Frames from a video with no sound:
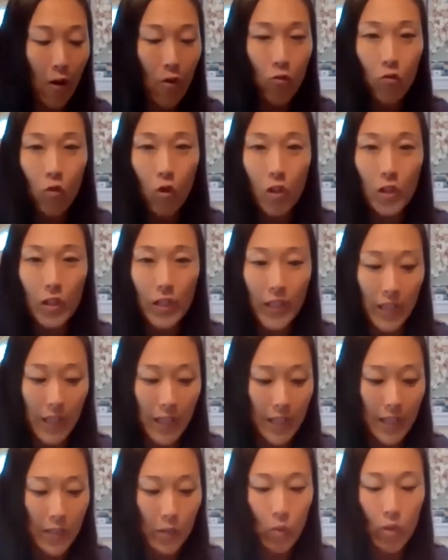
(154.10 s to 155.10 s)
Rolling
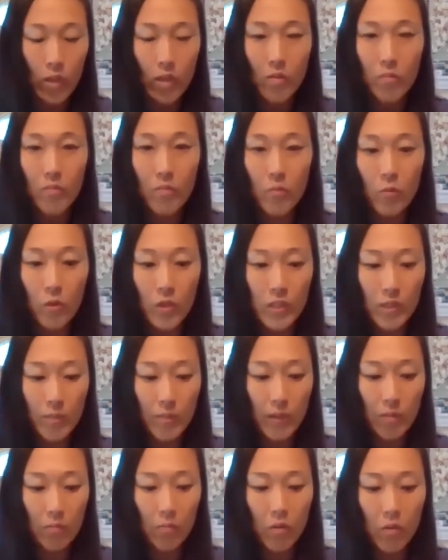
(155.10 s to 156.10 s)
is when
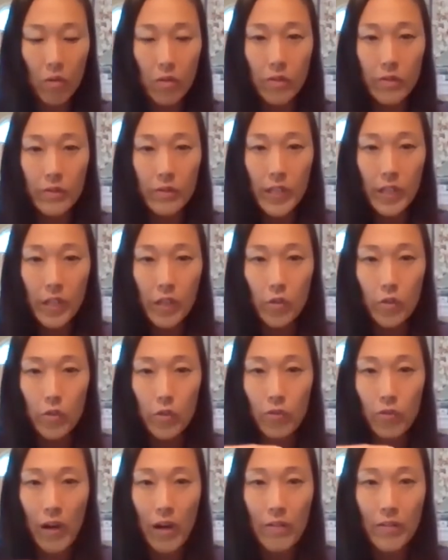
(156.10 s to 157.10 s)
something moves and it goes
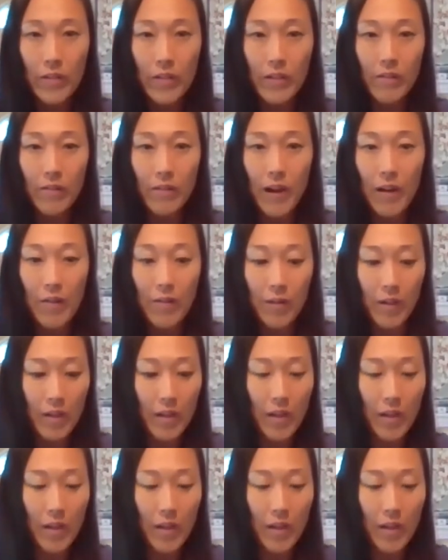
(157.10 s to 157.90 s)
around and around.